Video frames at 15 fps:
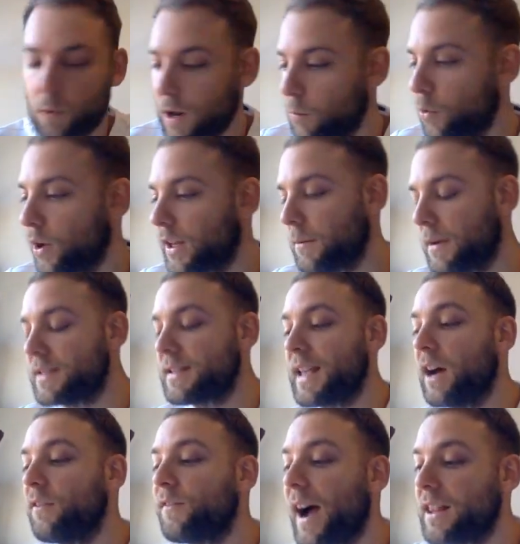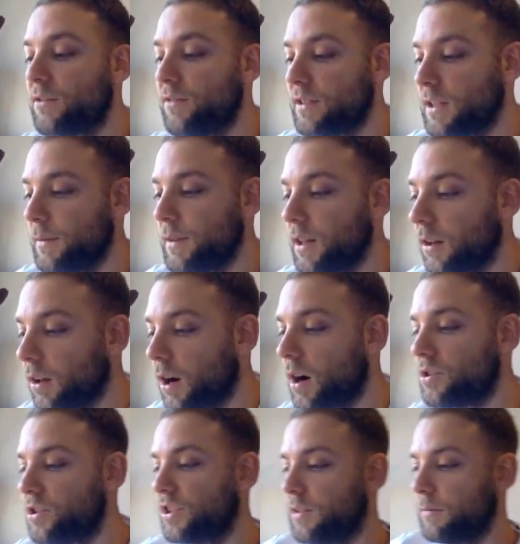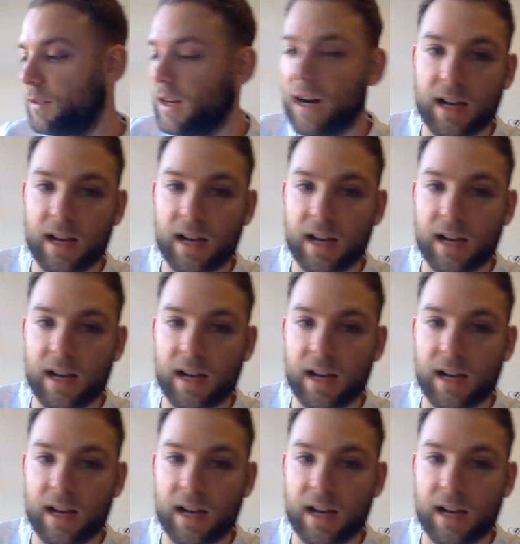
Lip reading: So when I'm working out my scale factor, it's going to be the larger